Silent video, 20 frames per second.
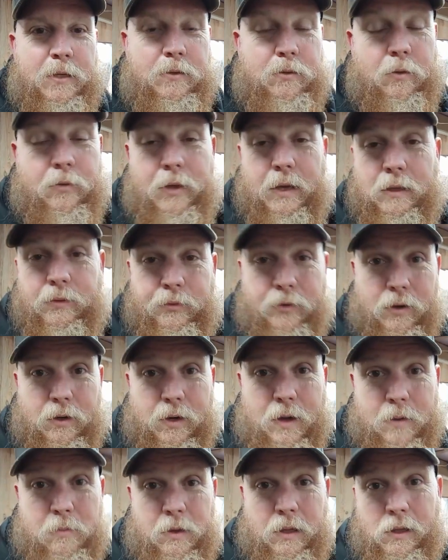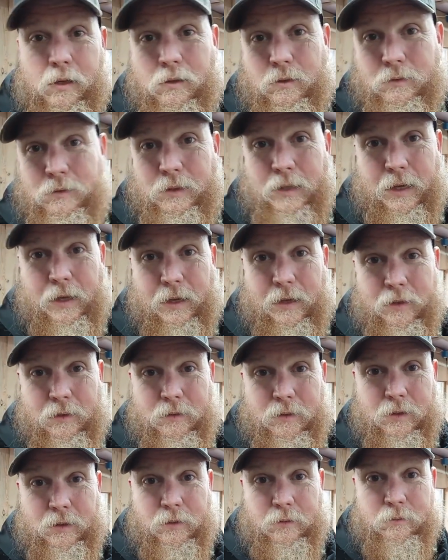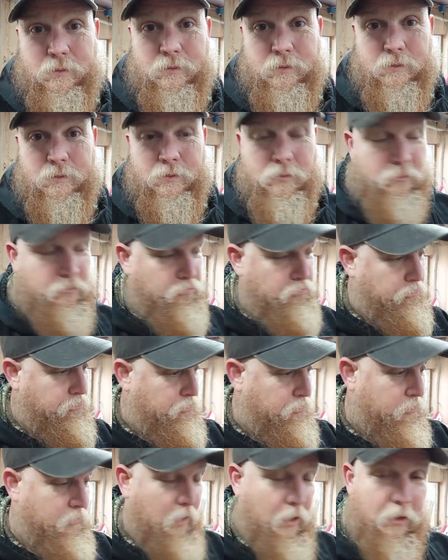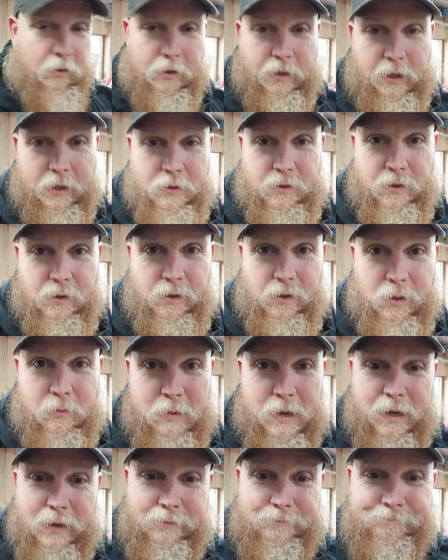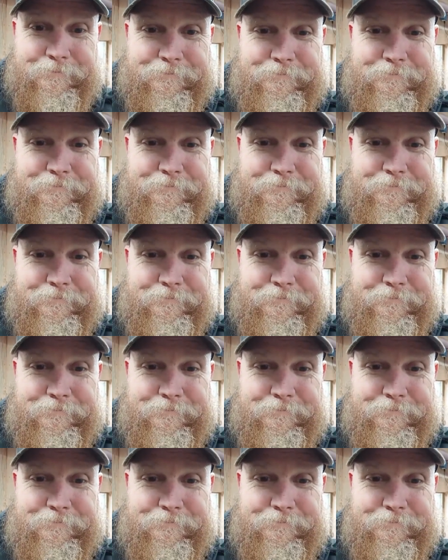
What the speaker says: So thanks for coming along, and I'll catch you in a little bit.